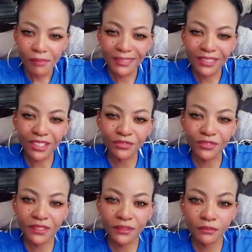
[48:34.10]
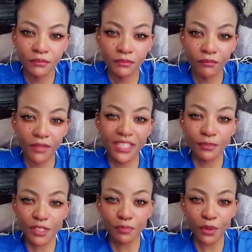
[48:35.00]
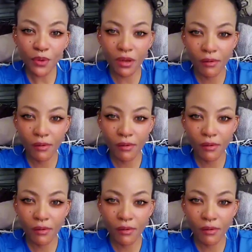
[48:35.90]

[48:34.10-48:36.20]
My coffee is bespoke.